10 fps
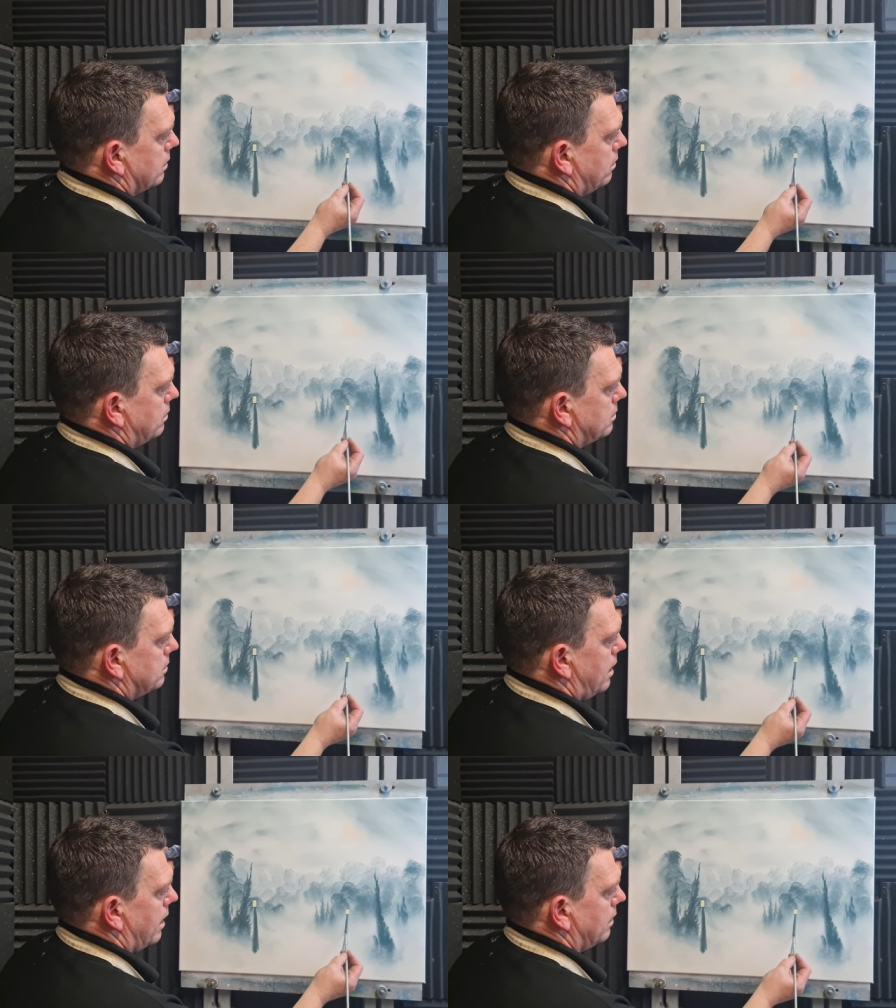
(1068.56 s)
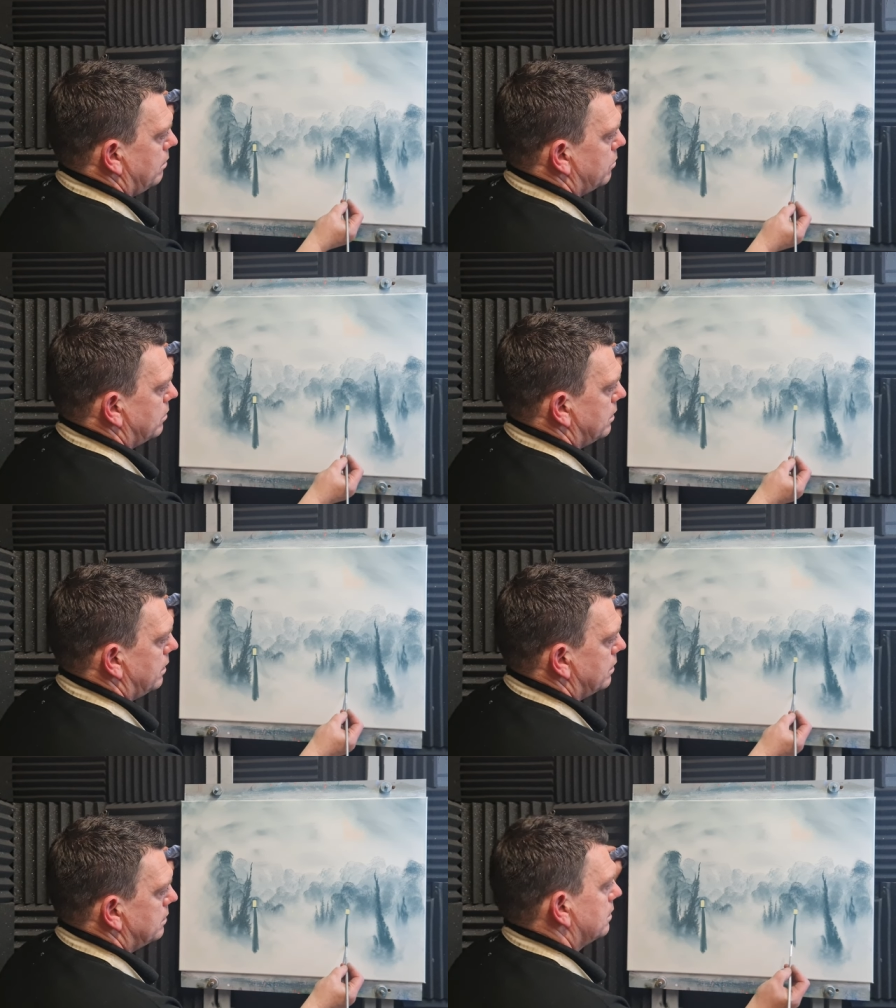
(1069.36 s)
only slightly, but it
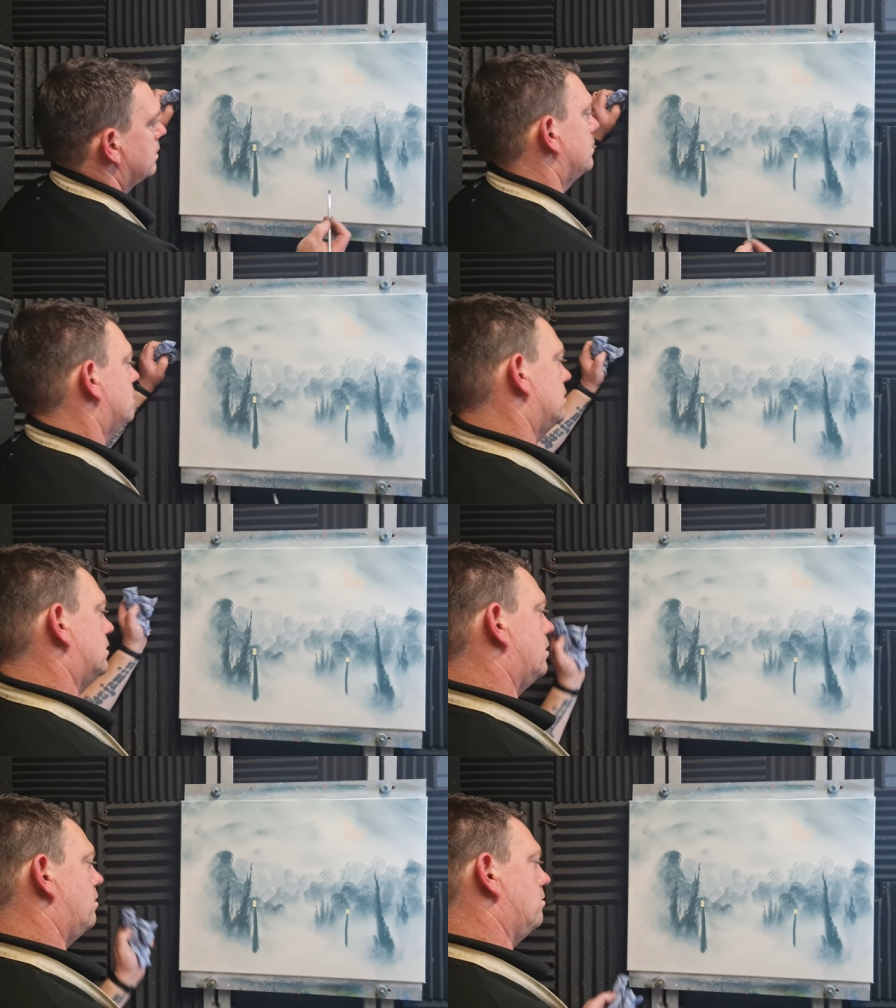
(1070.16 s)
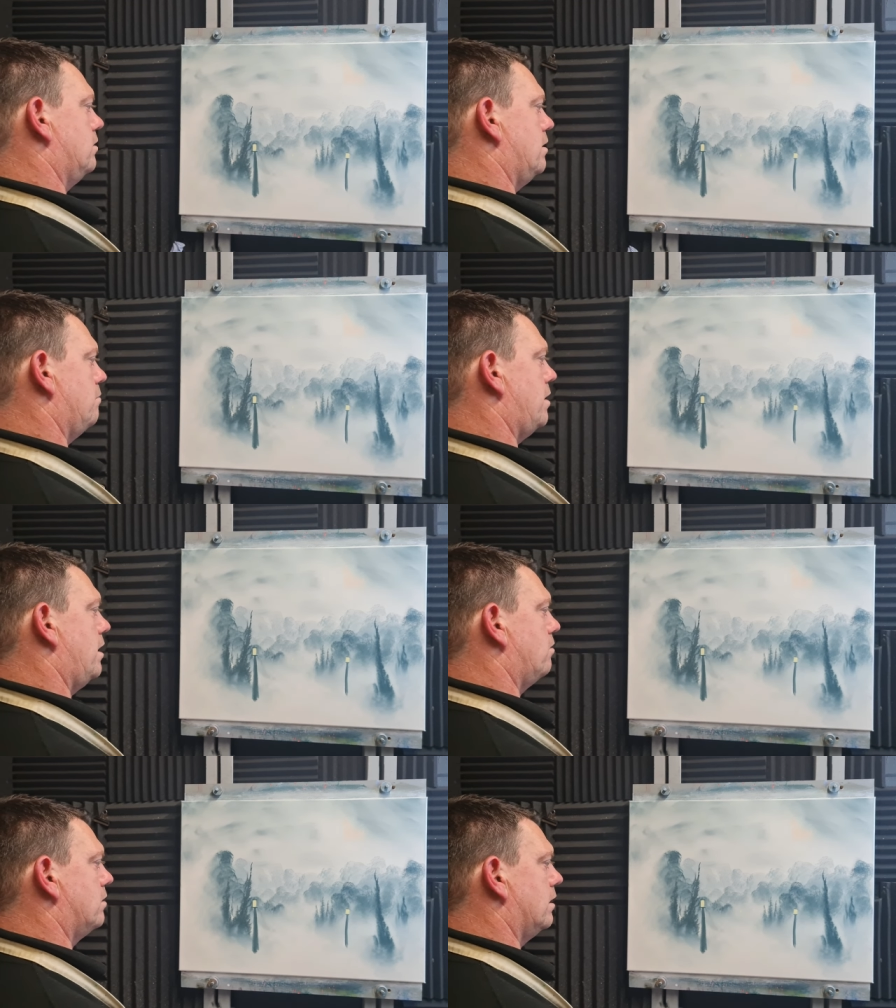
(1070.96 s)
is, so it may
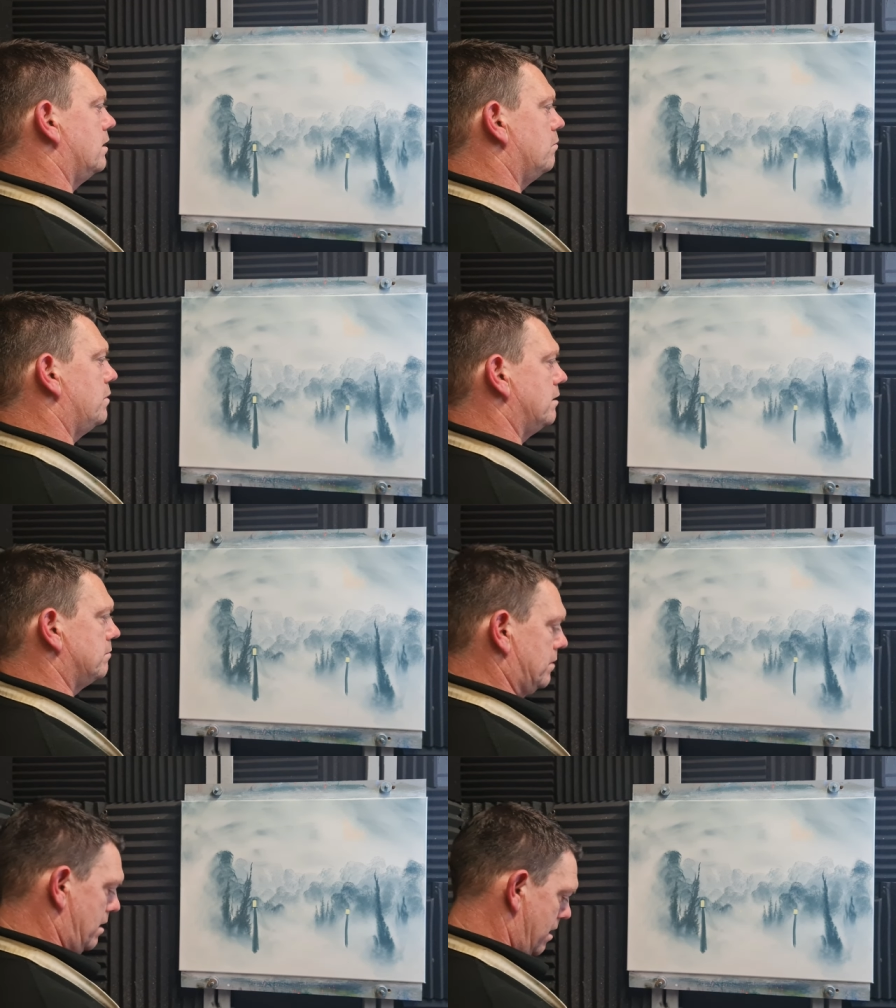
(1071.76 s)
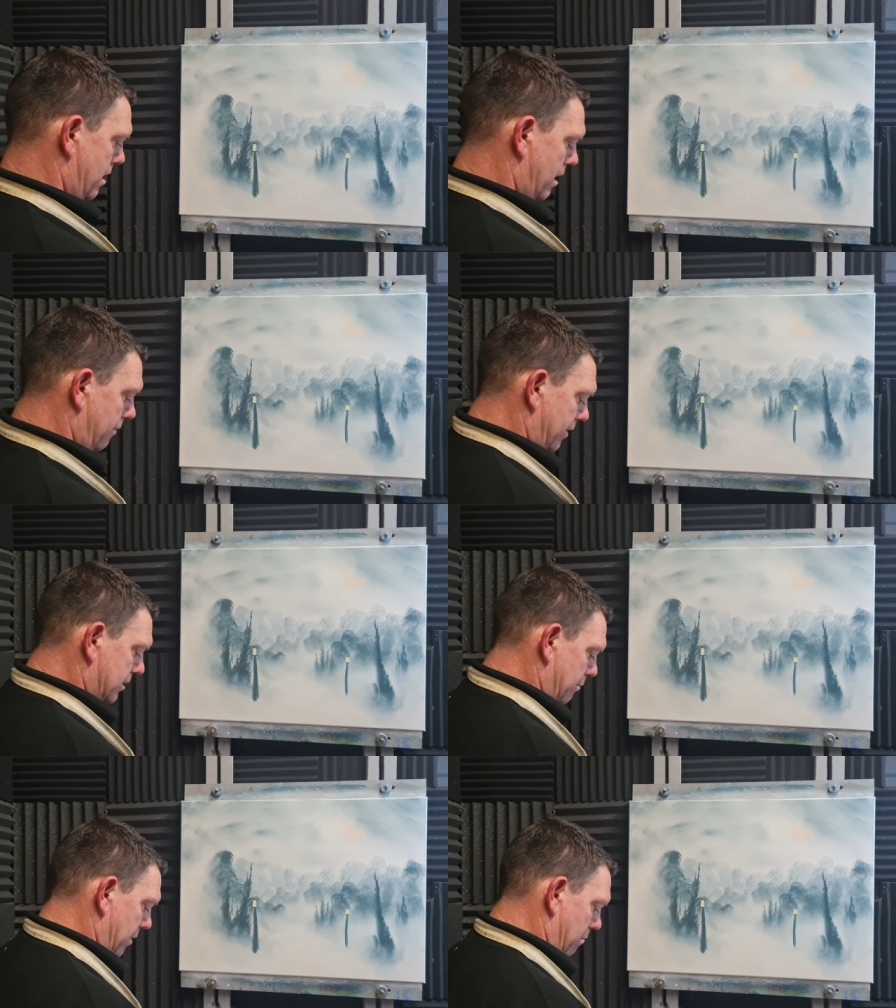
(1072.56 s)
look a little bit, and if
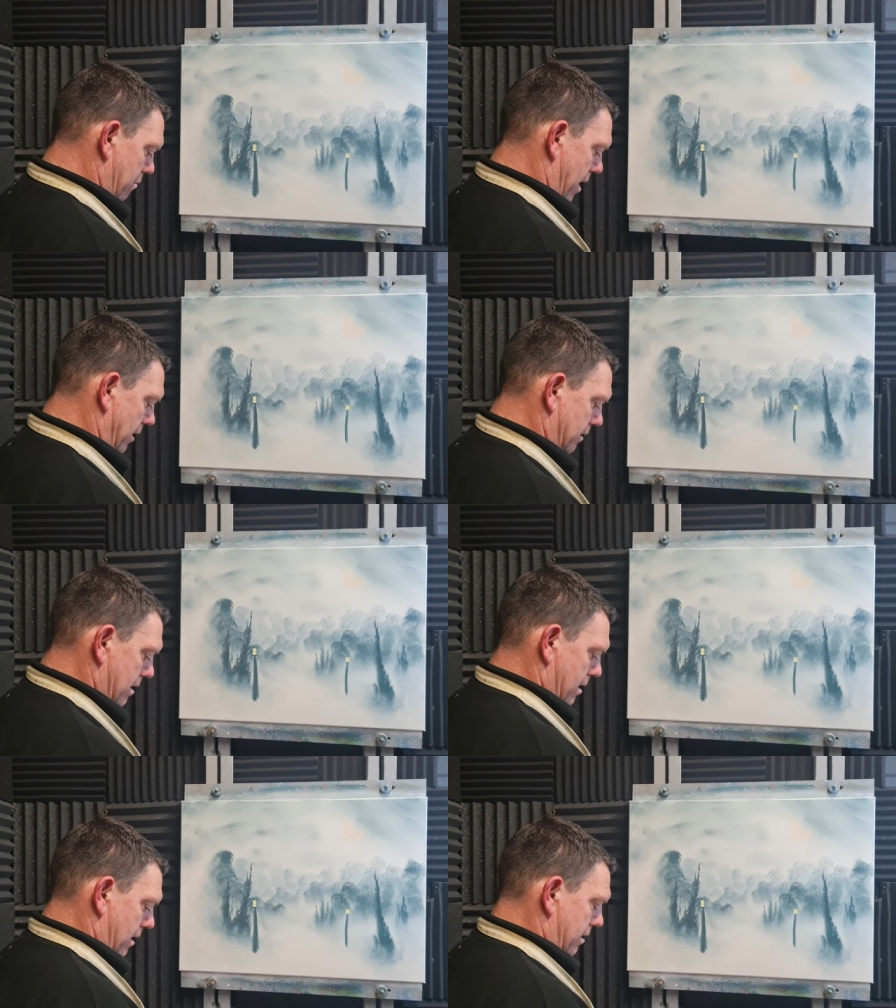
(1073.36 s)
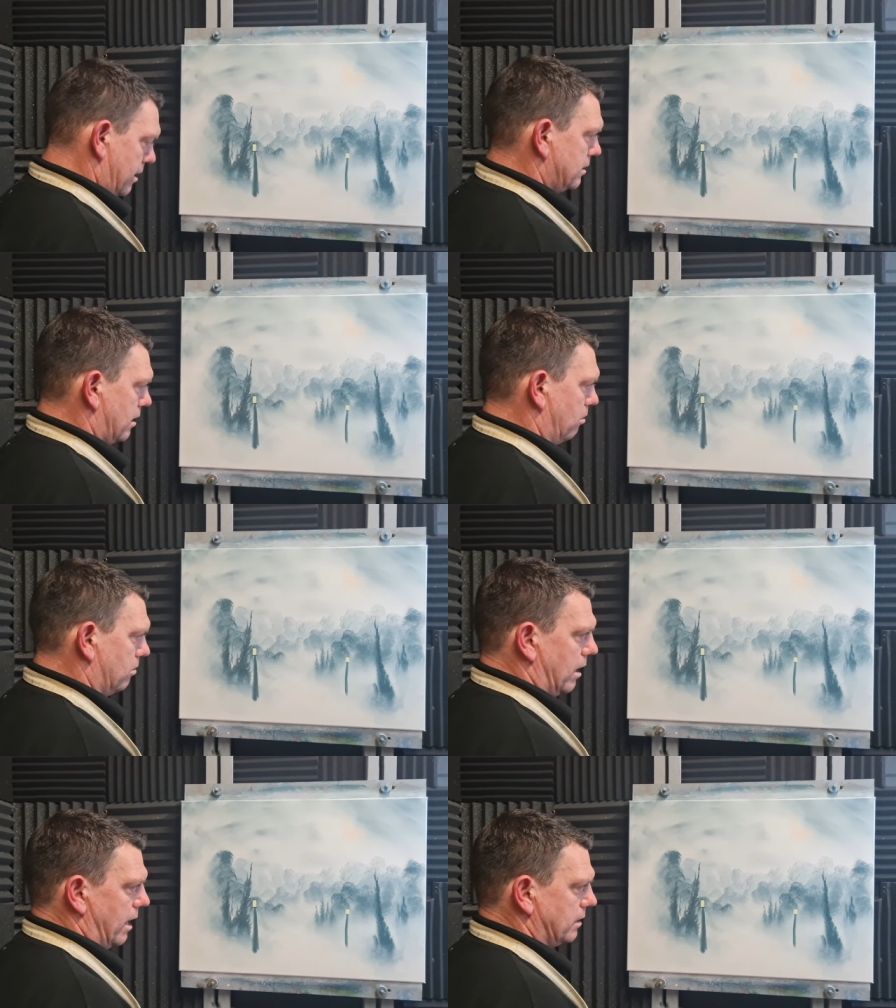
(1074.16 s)
it's a bit bent, these are
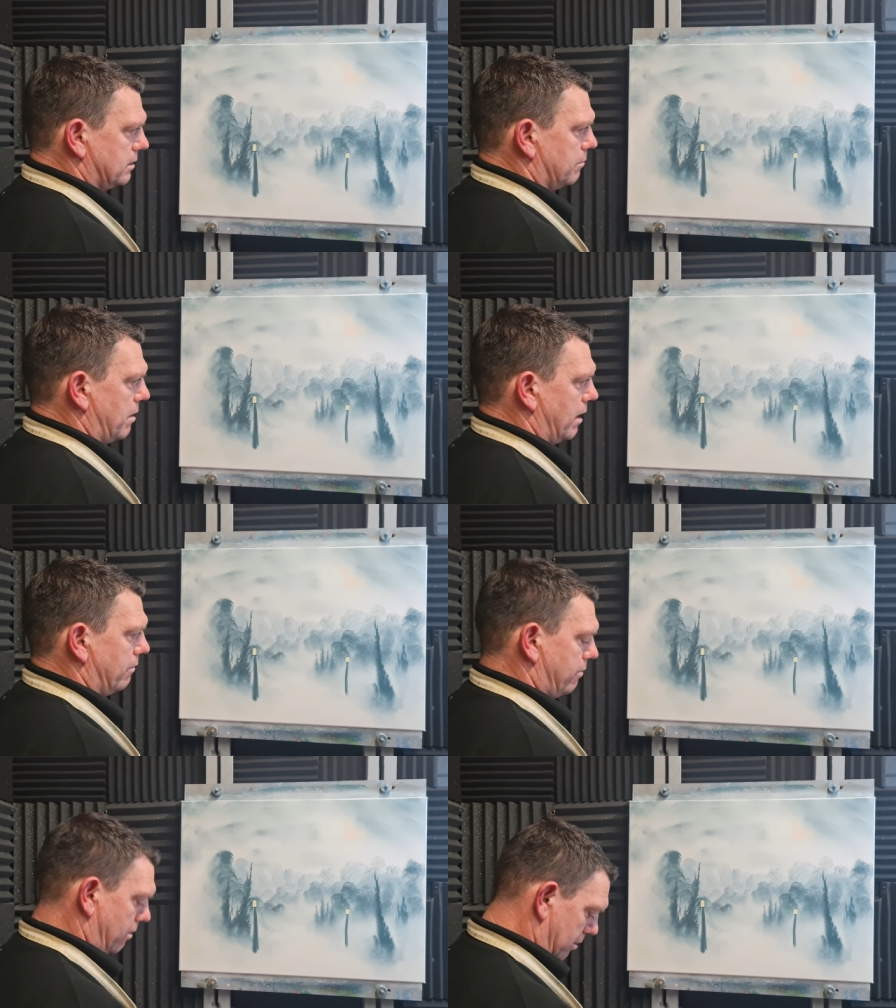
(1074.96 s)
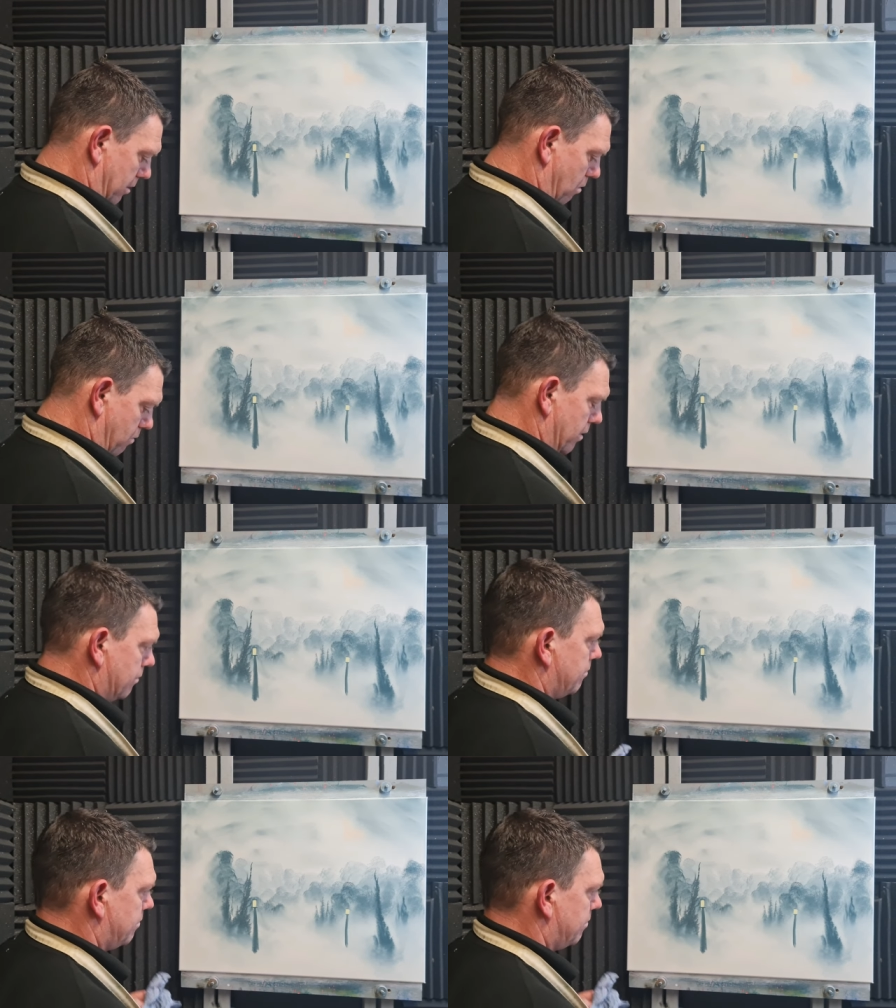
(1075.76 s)
old lights, they might have fallen over.